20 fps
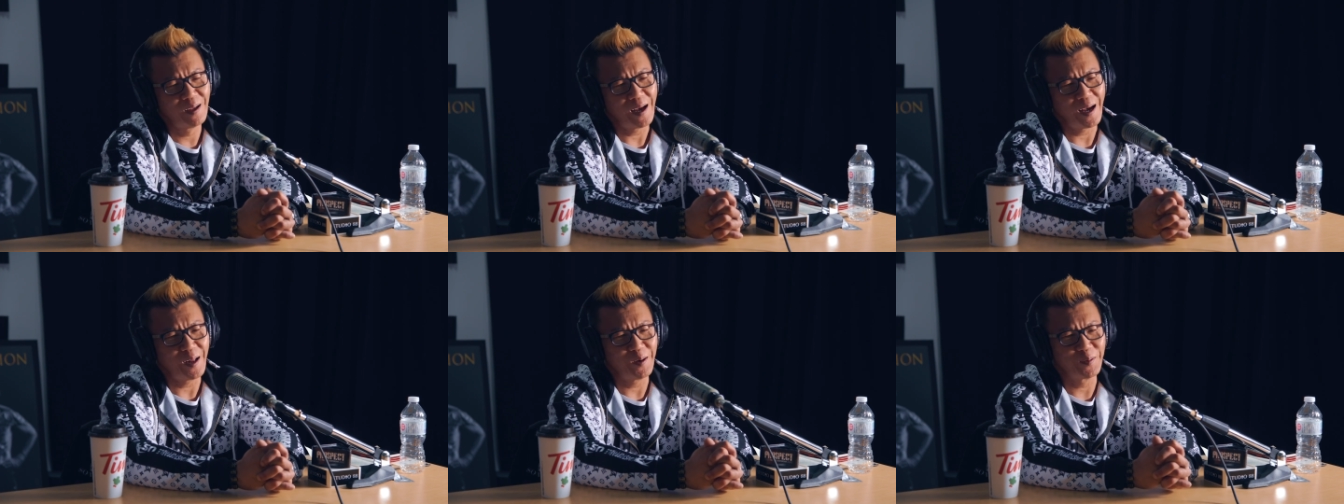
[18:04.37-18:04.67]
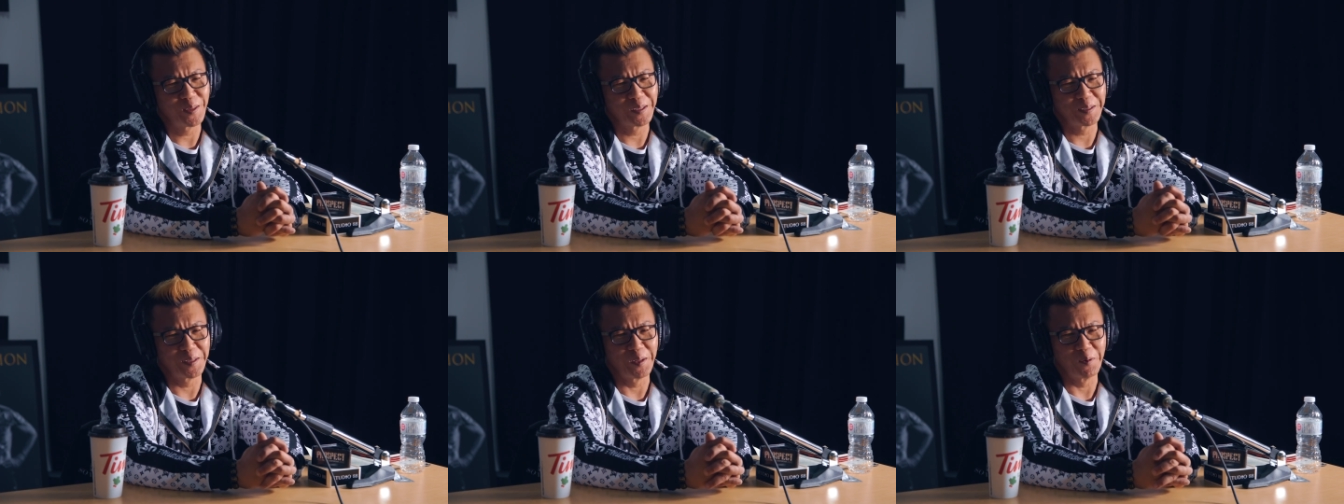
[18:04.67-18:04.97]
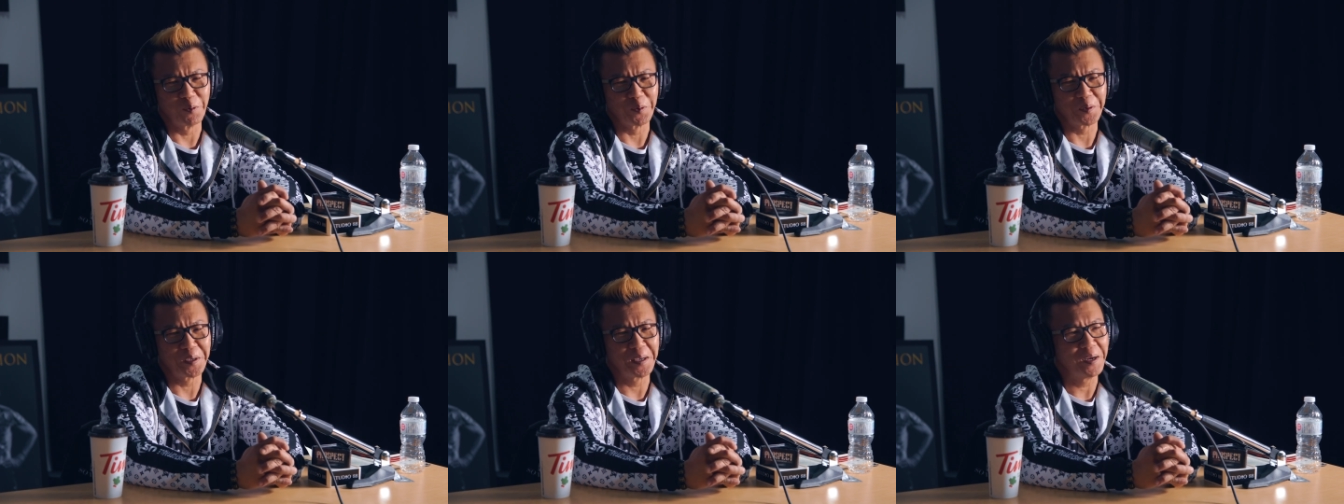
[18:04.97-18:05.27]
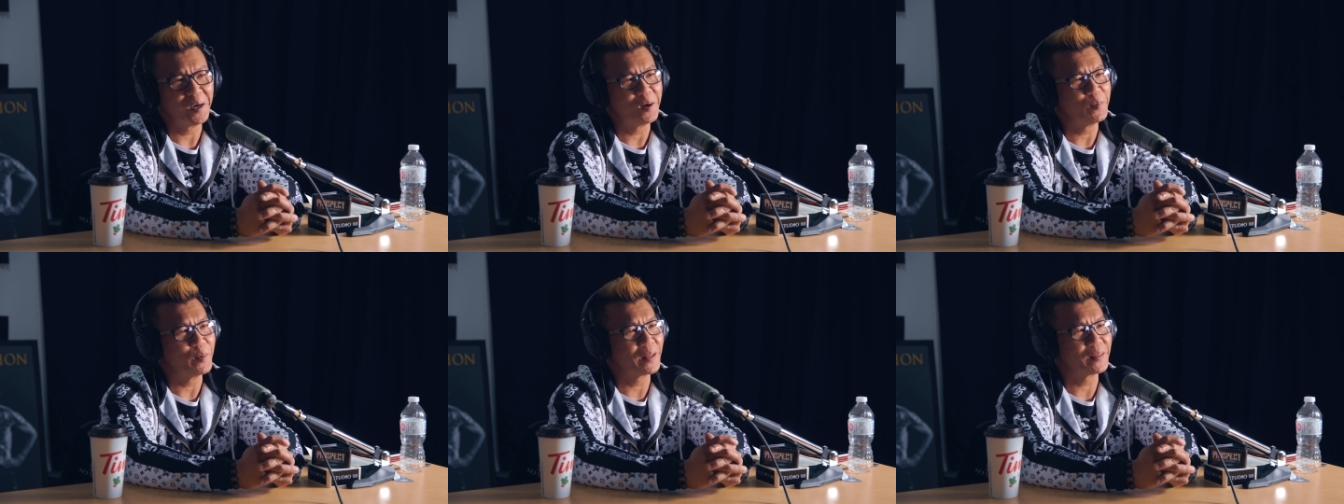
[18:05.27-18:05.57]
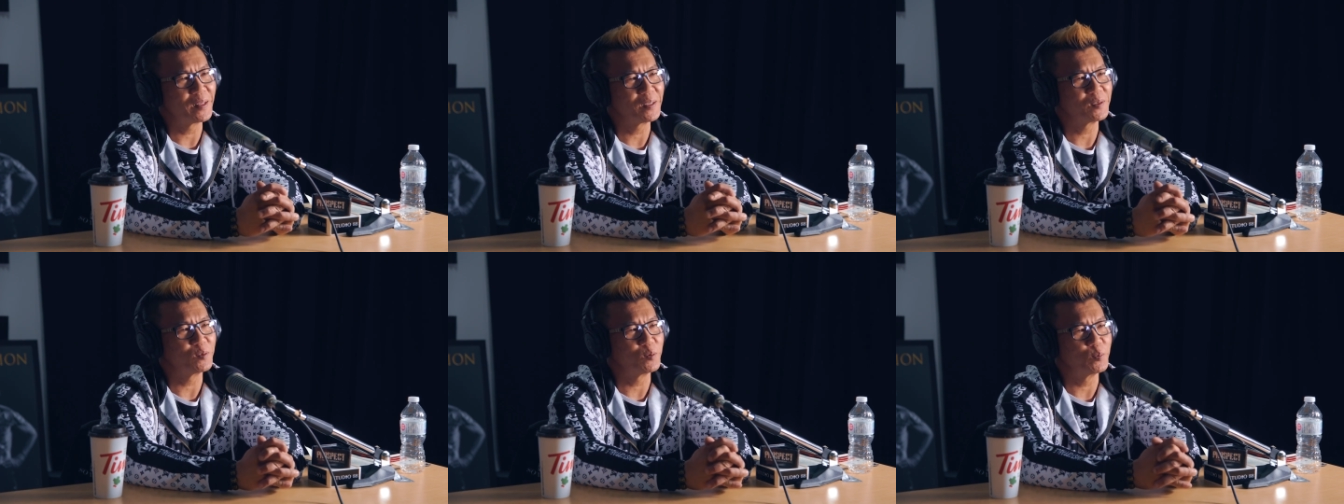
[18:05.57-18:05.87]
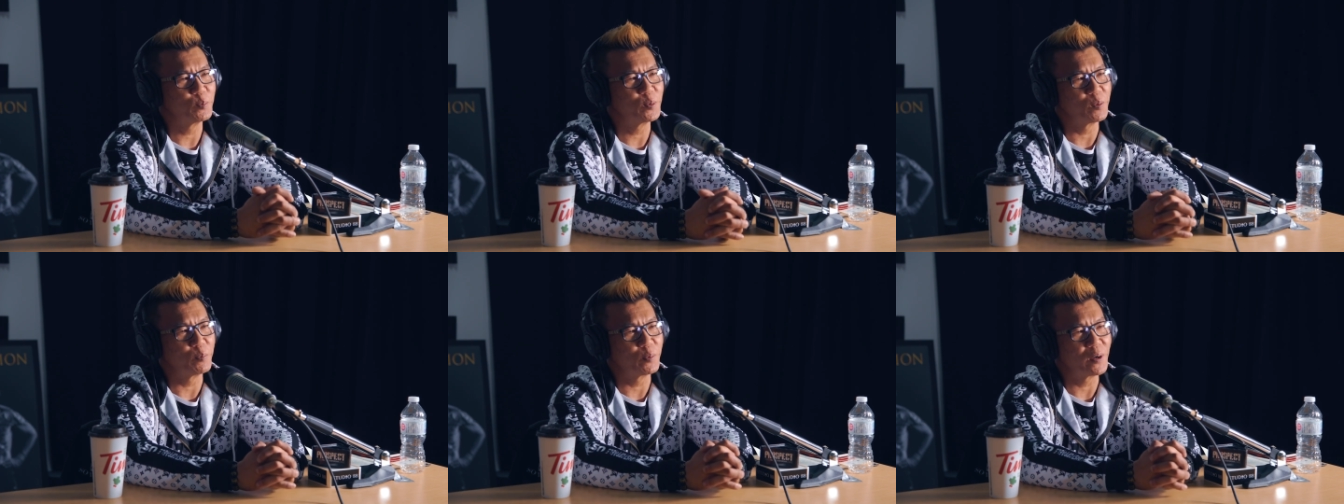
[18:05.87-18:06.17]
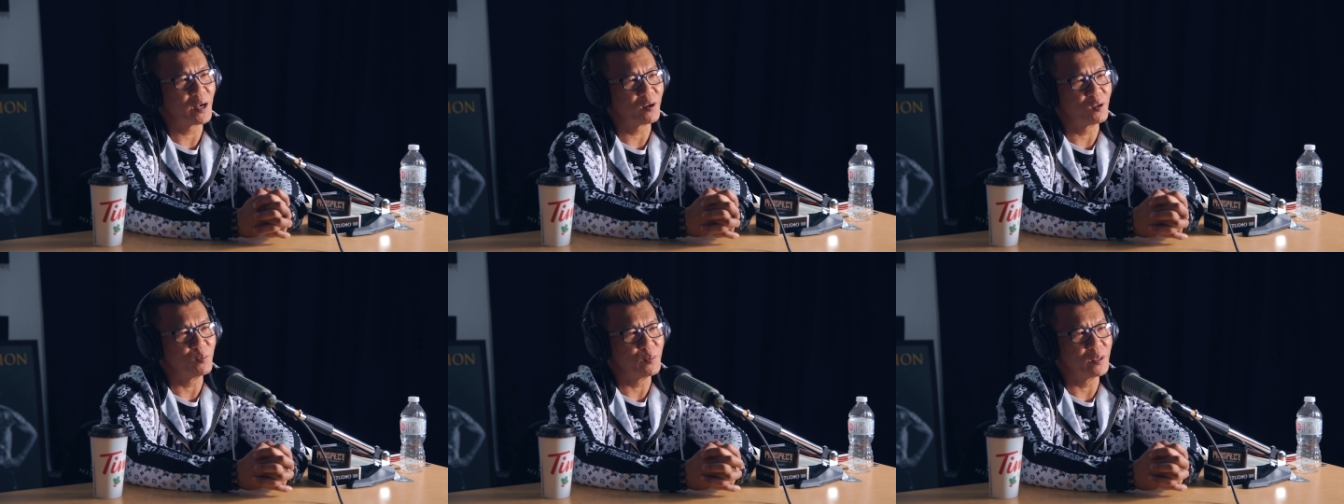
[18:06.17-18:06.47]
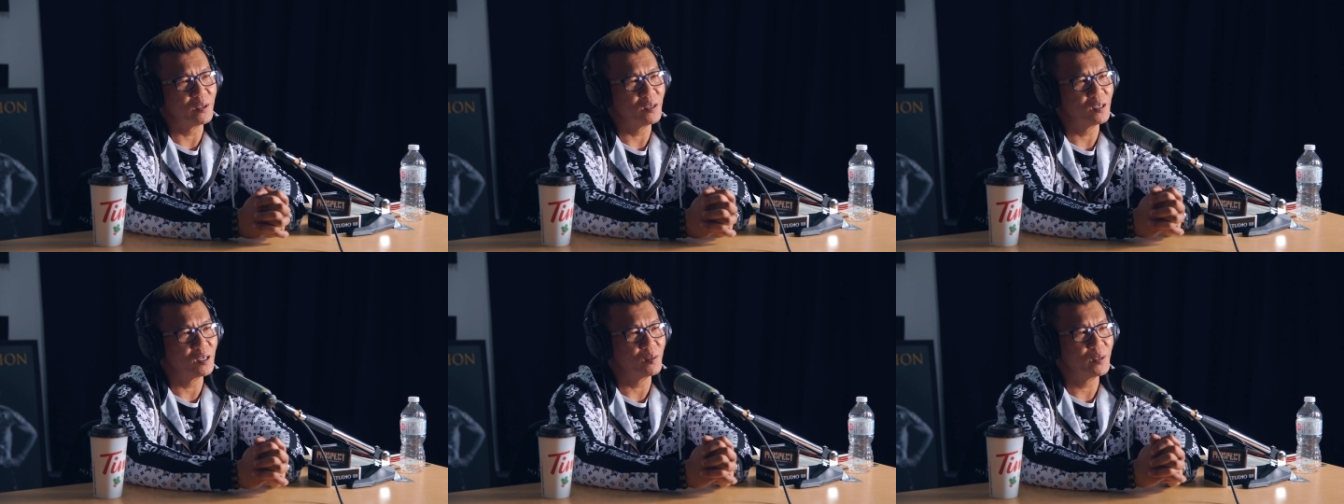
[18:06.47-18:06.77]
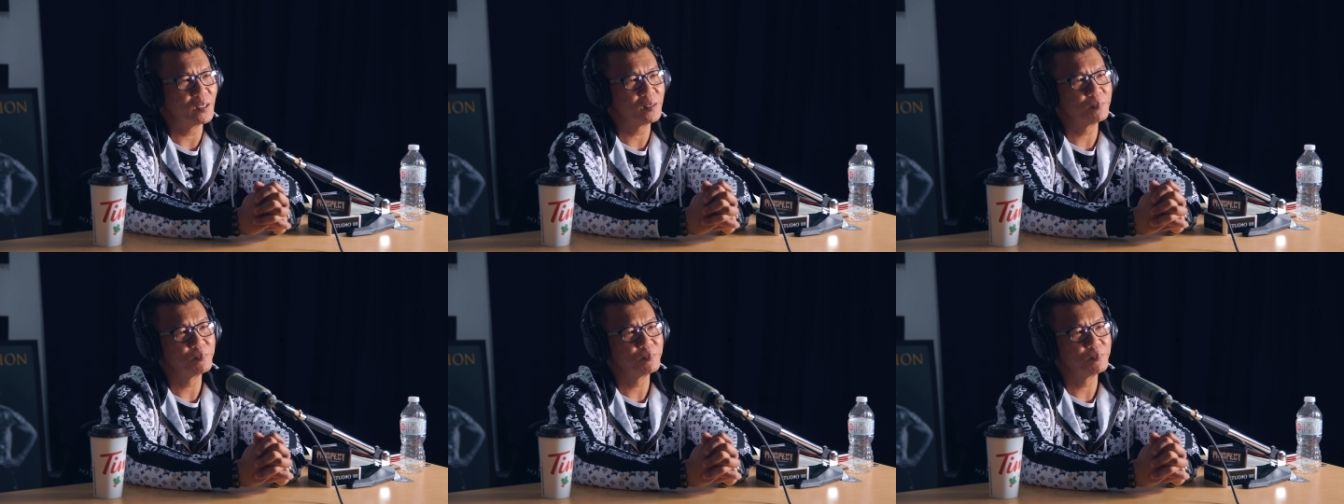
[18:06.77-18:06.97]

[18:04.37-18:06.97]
I don't think they don't care, but I think they were pretty proud of me. You know what I mean?